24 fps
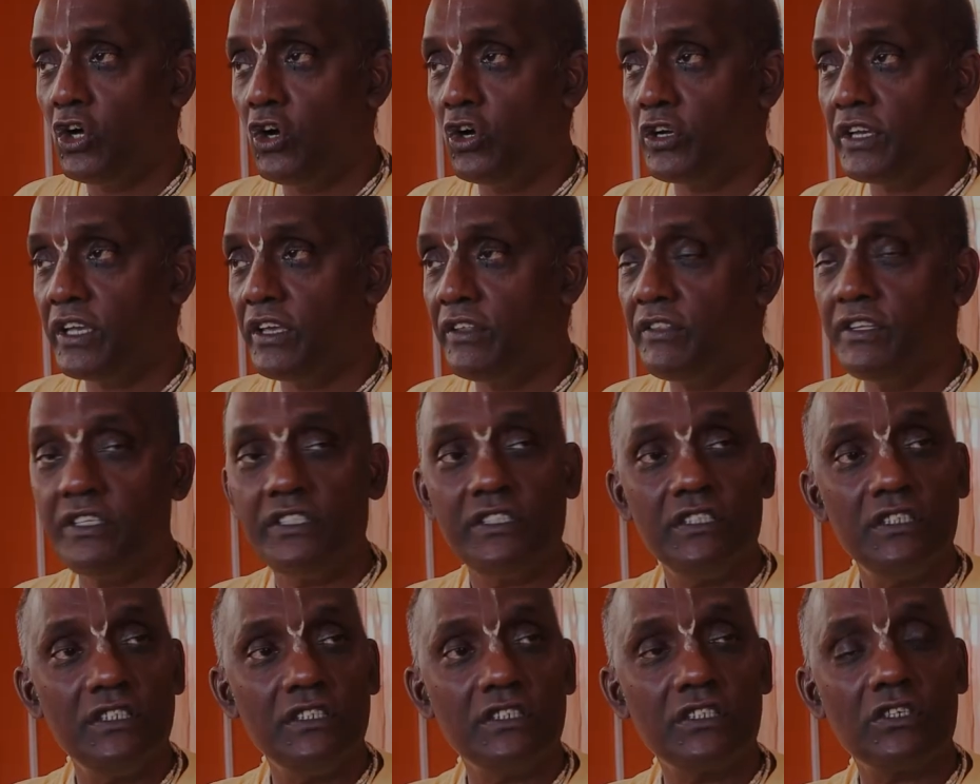Okay,
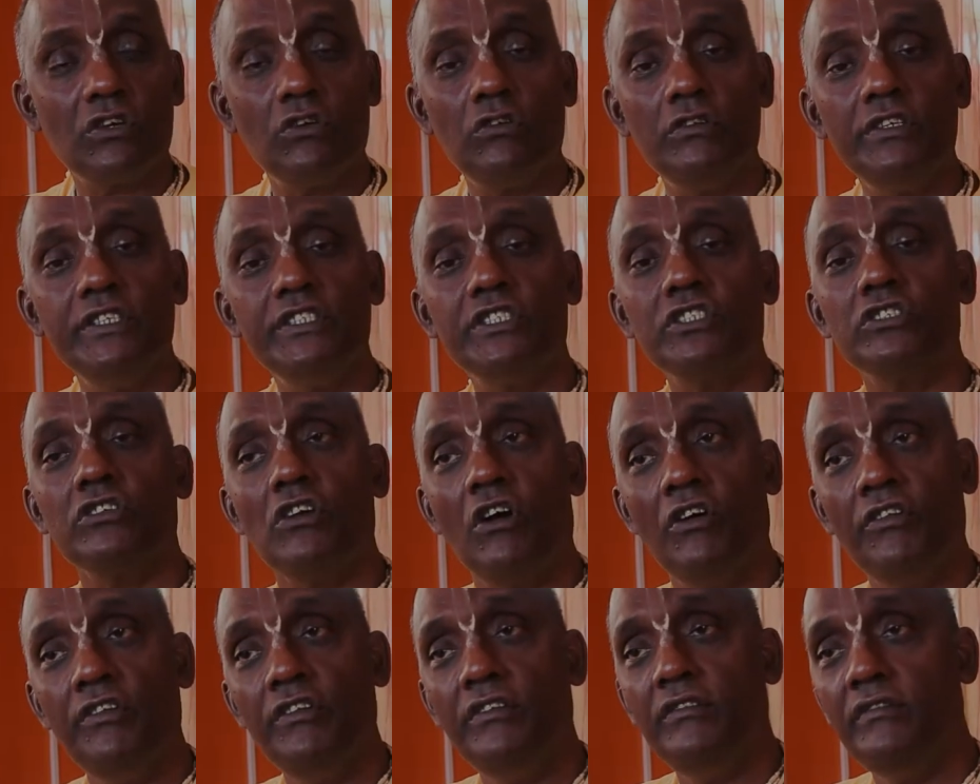this is called
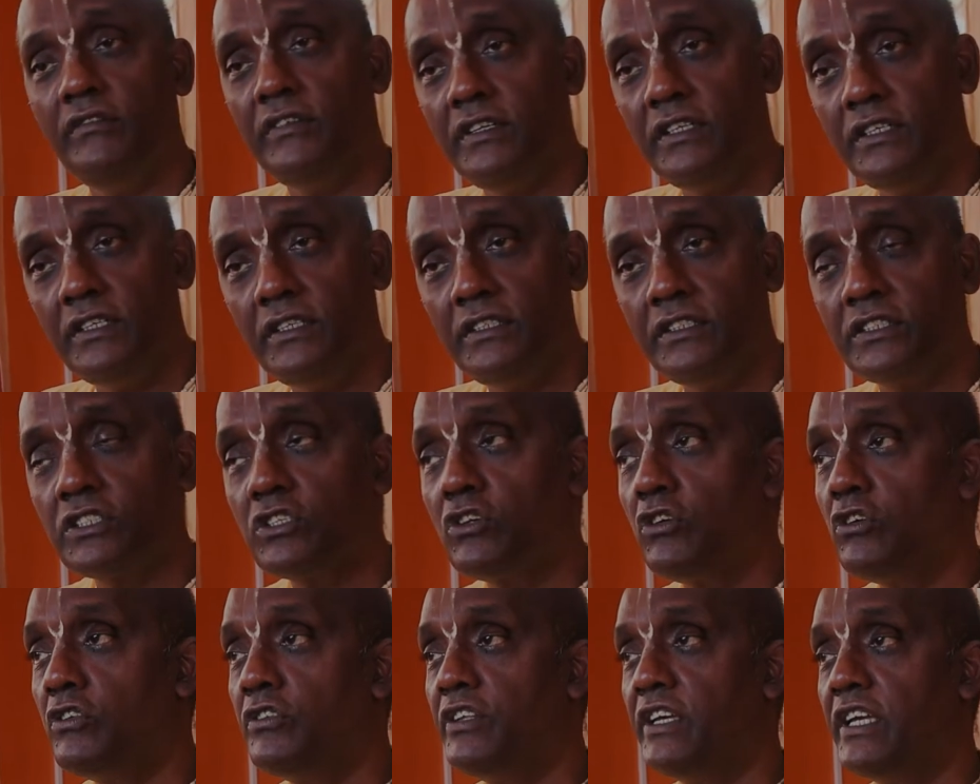ISKCON. It's
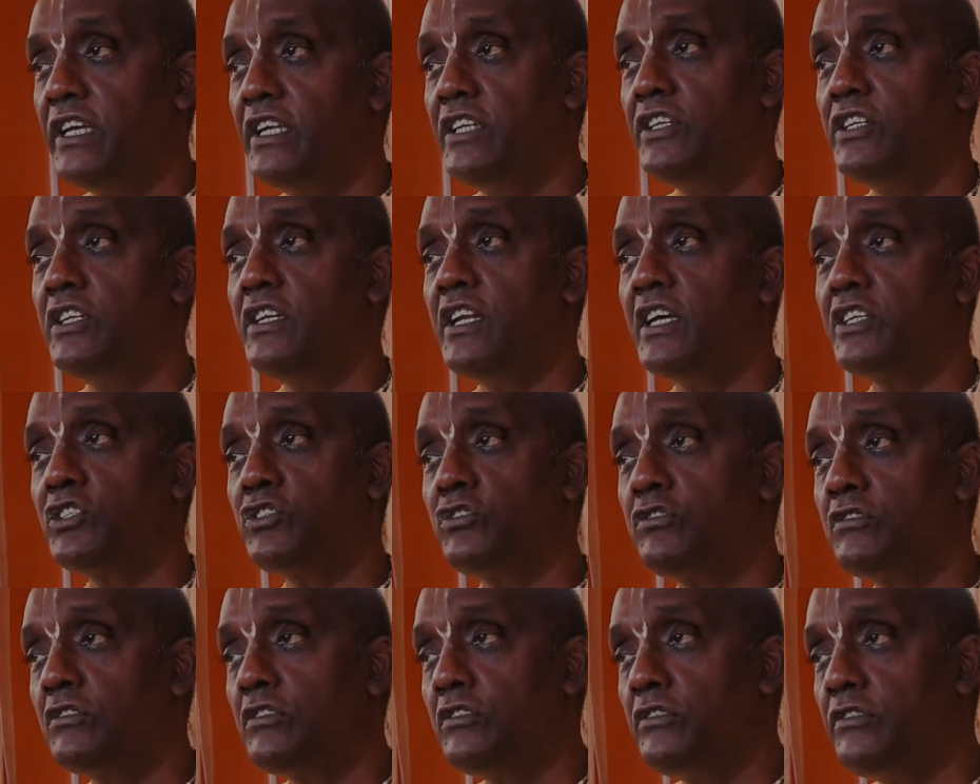called the
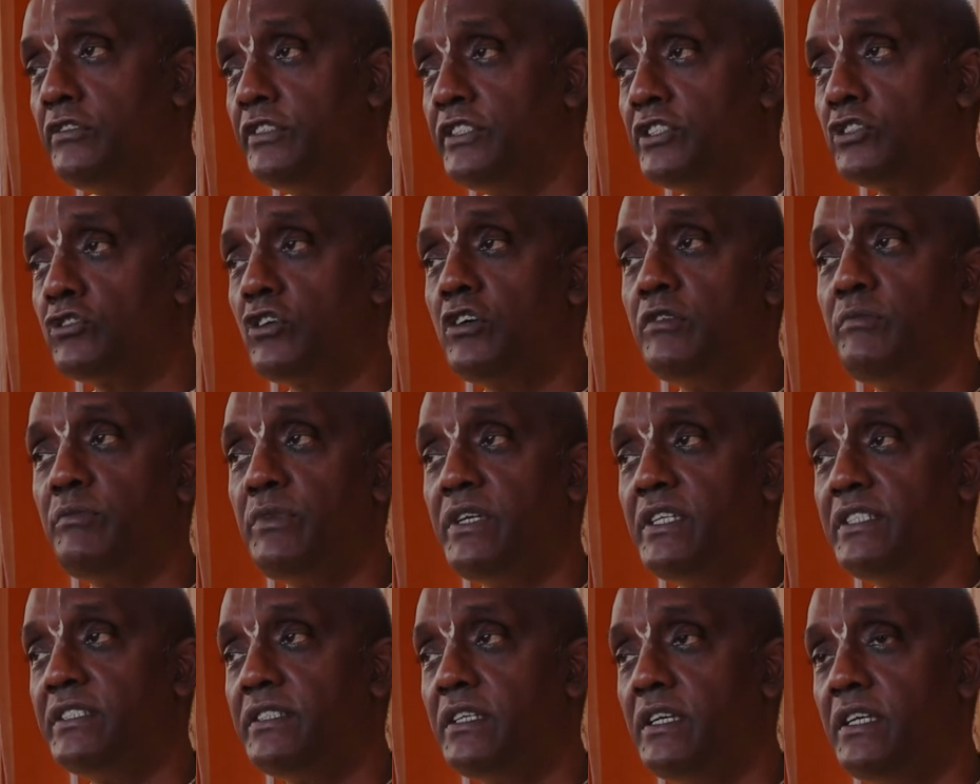International. ISKCON
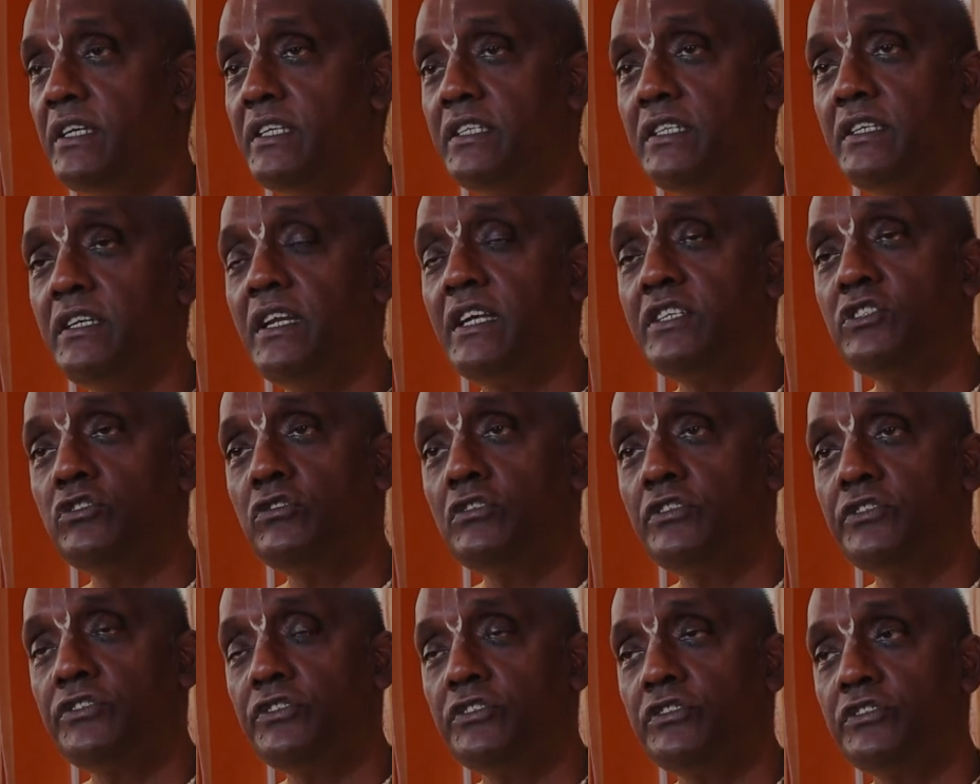means
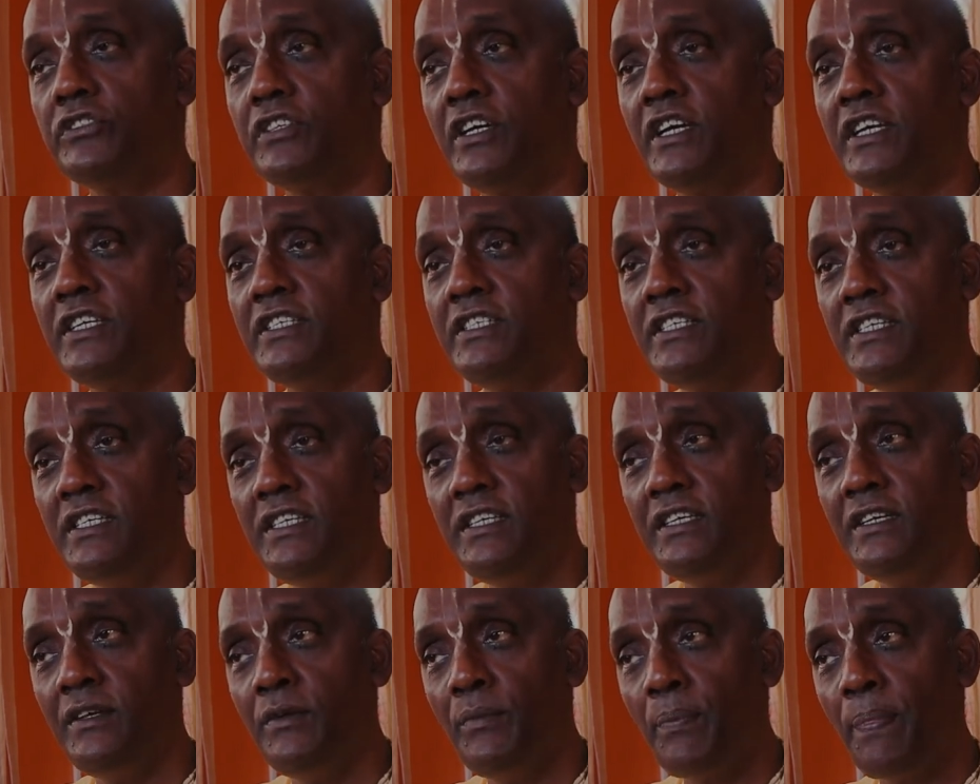International
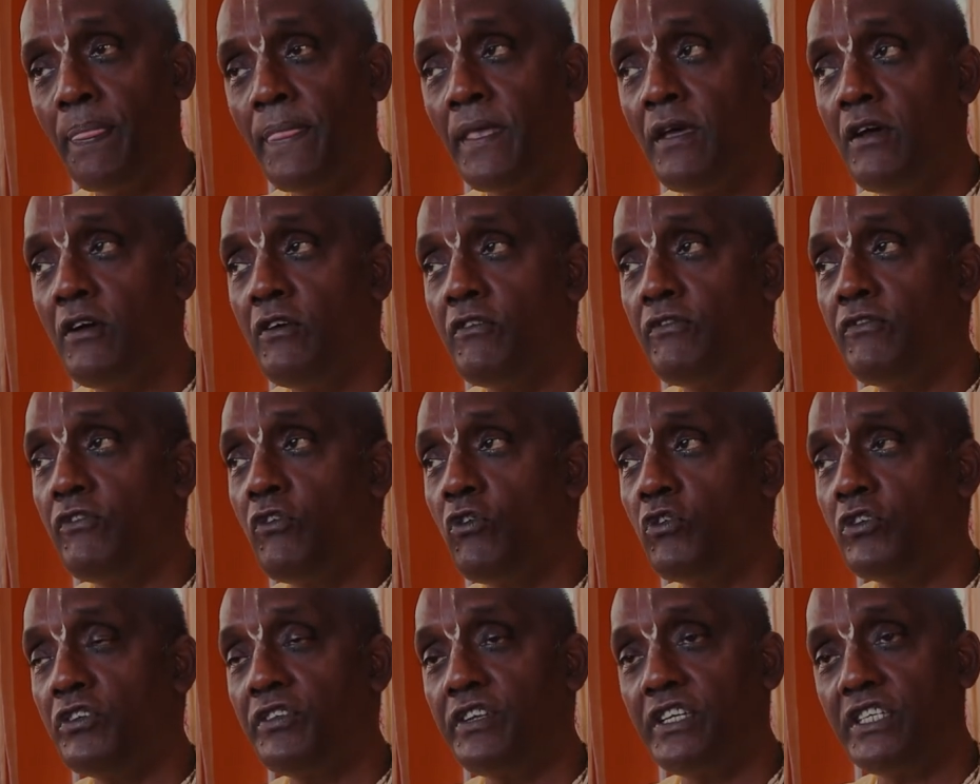Society
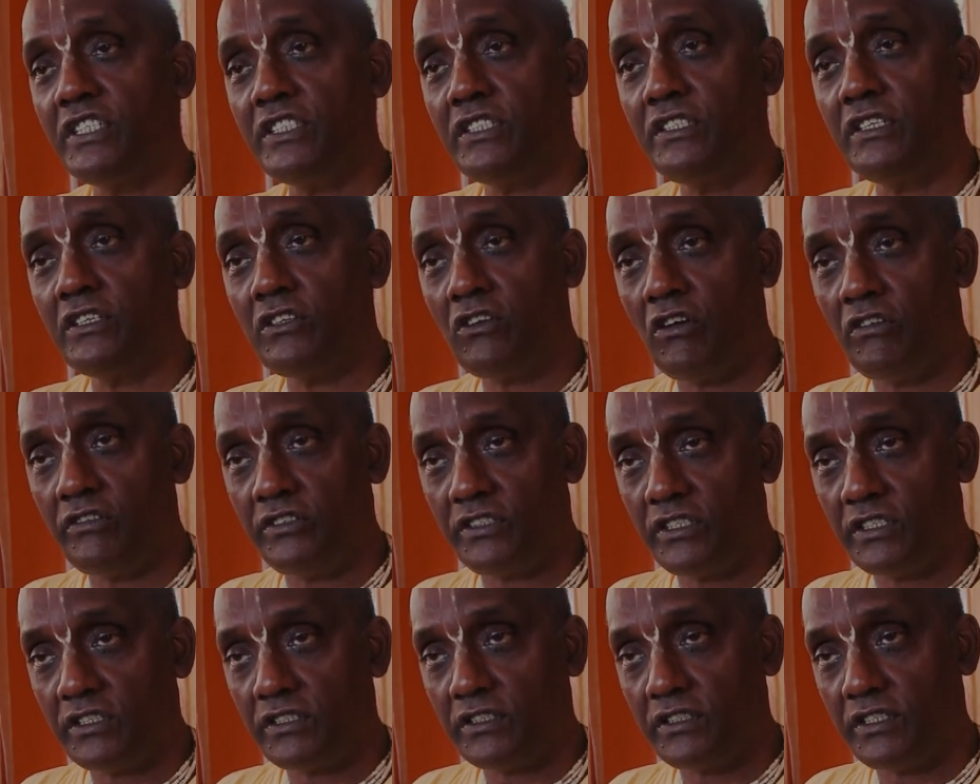for Krishna
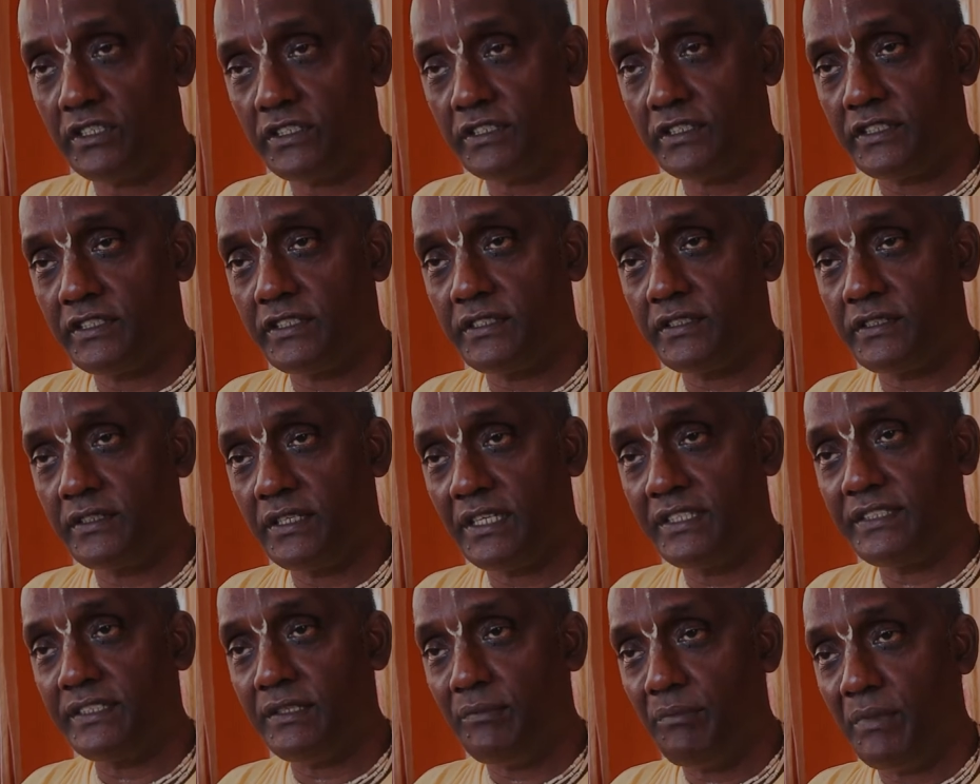Consciousness.
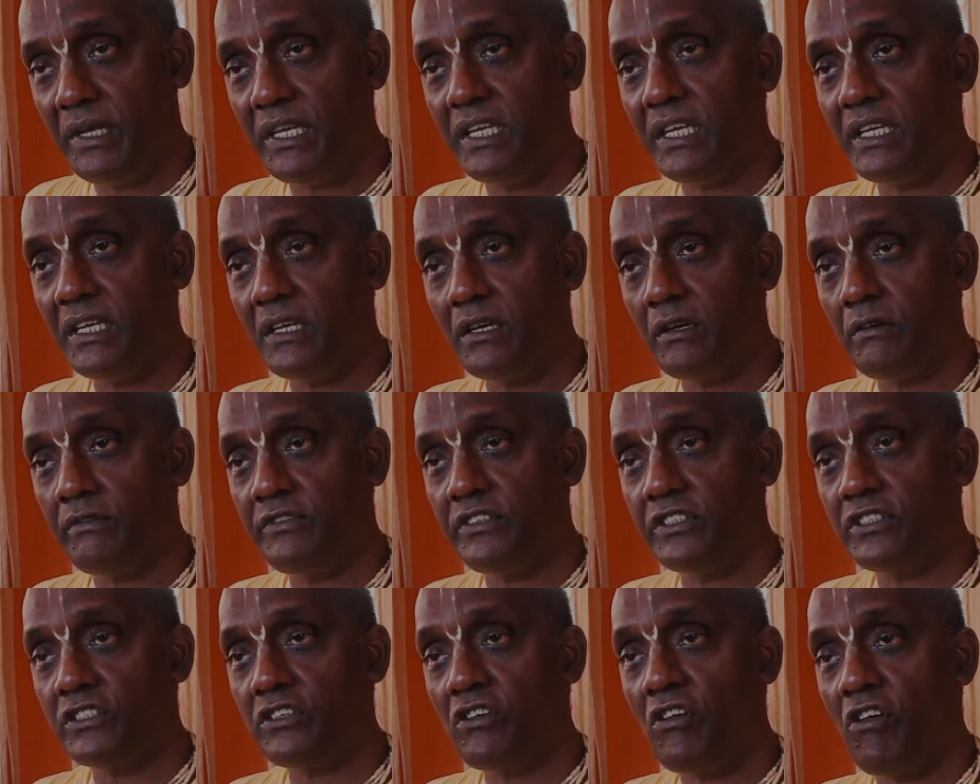That's the meaning of
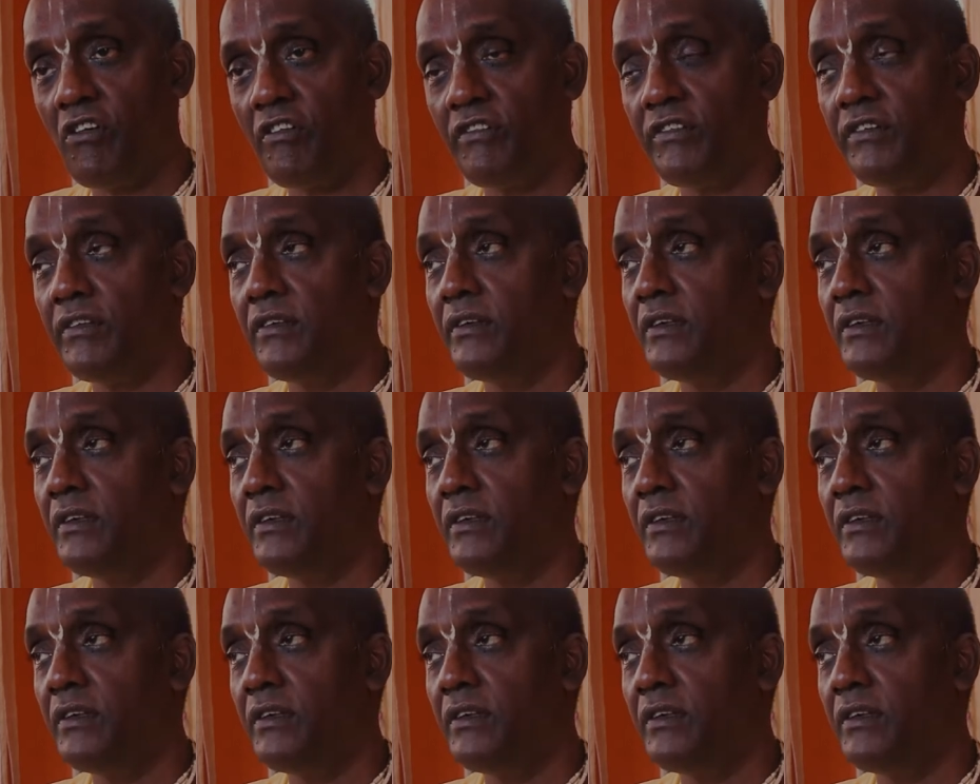ISKCON.